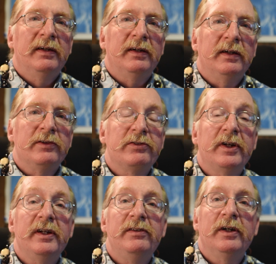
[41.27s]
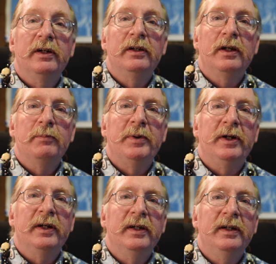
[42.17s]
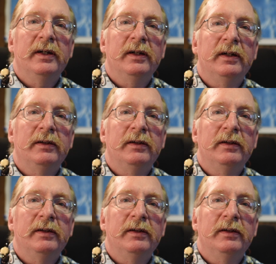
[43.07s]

A study done by